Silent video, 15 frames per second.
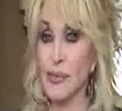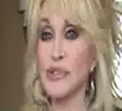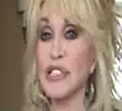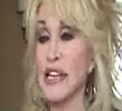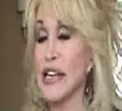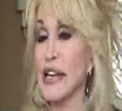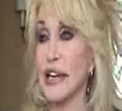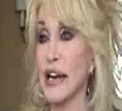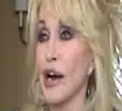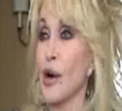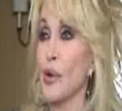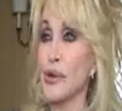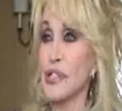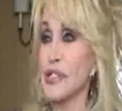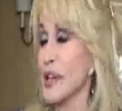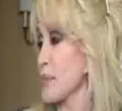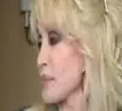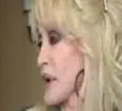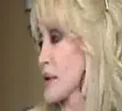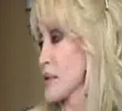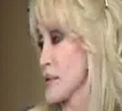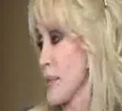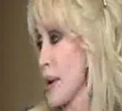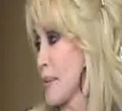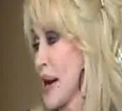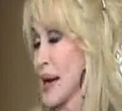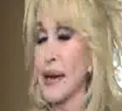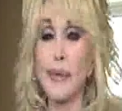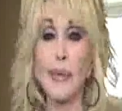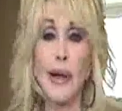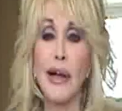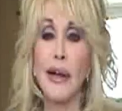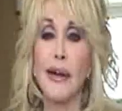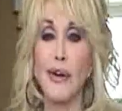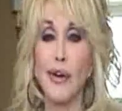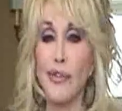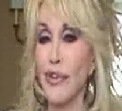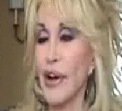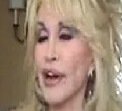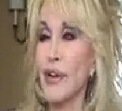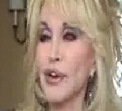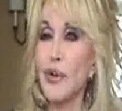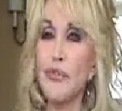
I'm sick, I always say, "Where's my makeup?" Or if I